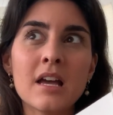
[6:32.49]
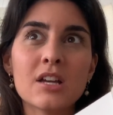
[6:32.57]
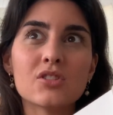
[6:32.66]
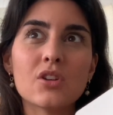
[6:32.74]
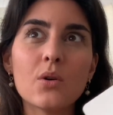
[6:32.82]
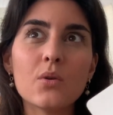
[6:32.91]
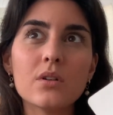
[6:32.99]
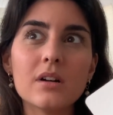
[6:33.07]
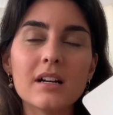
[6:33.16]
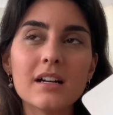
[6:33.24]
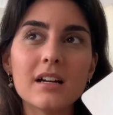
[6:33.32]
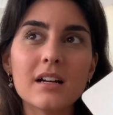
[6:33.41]
So
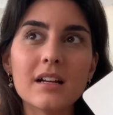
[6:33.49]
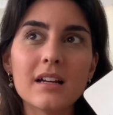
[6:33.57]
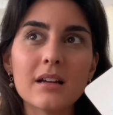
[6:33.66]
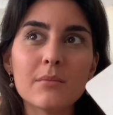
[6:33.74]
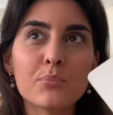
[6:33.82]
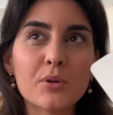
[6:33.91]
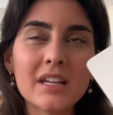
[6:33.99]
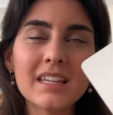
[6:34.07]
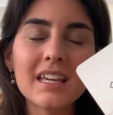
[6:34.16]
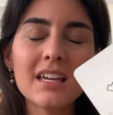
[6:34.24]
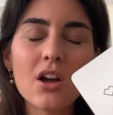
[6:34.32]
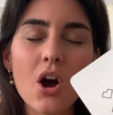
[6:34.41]

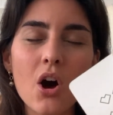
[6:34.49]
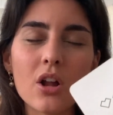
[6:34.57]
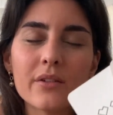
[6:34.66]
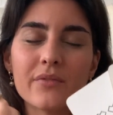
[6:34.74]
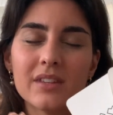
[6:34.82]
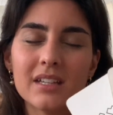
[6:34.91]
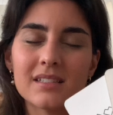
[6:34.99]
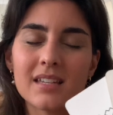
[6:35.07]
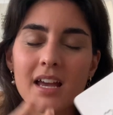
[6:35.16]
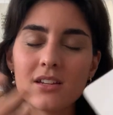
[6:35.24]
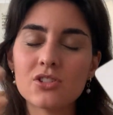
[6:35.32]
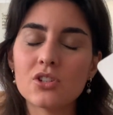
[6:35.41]
bringing all of the
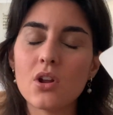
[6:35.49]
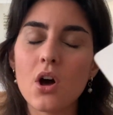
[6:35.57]
attention,